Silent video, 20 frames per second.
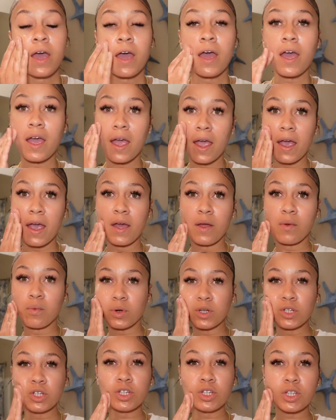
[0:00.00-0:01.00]
And
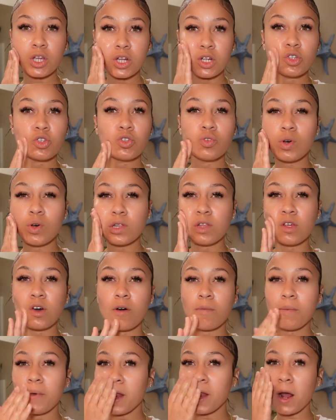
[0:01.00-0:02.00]
we're just gonna do a
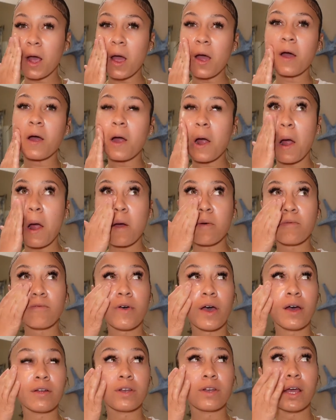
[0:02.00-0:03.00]
little bit of
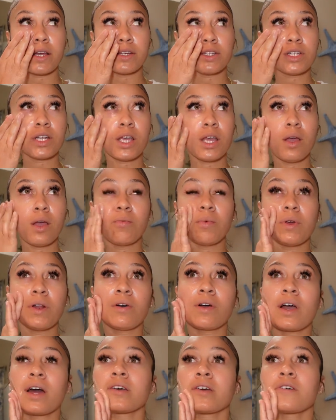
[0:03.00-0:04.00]
foundation. We
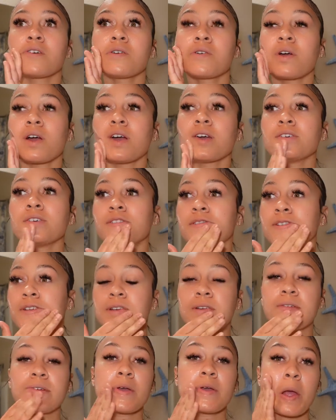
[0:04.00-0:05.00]
don't gotta go
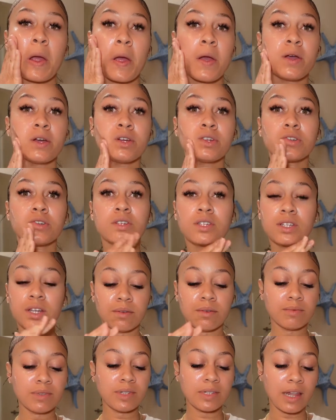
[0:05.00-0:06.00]
crazy. Just
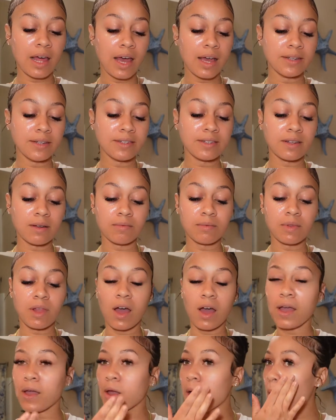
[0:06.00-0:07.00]
some slight, some
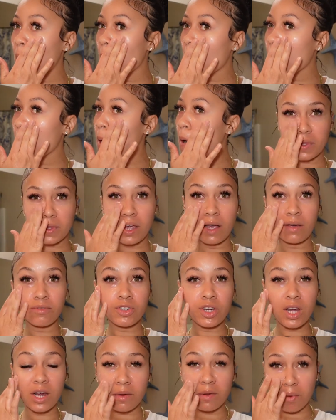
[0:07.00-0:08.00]
light. I'm
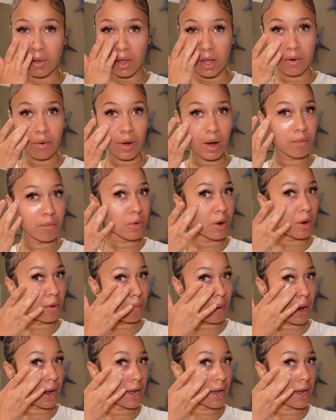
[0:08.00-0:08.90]
trying to play around more with my